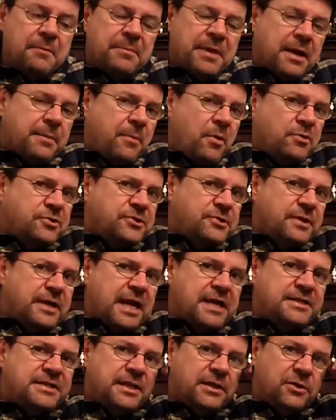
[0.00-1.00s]
But I'm also
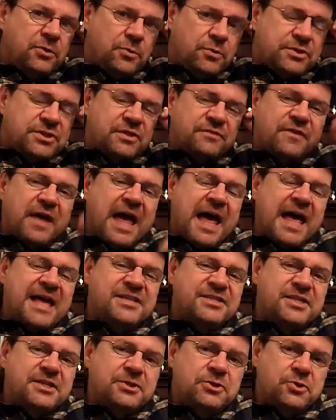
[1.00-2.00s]
getting notes of
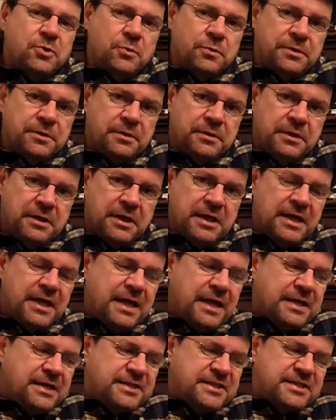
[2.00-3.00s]
acetone,
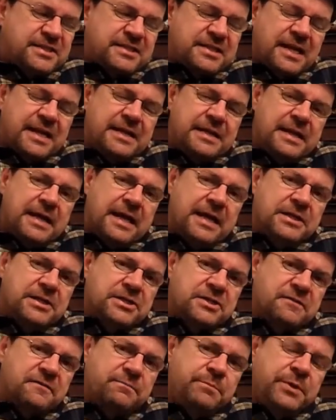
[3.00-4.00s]
slight
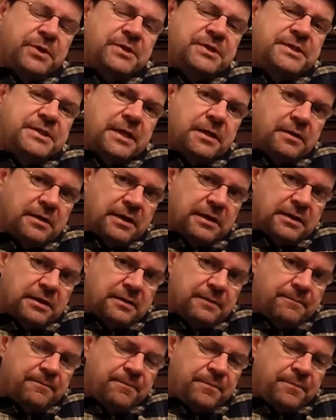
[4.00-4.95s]
hints of butyric.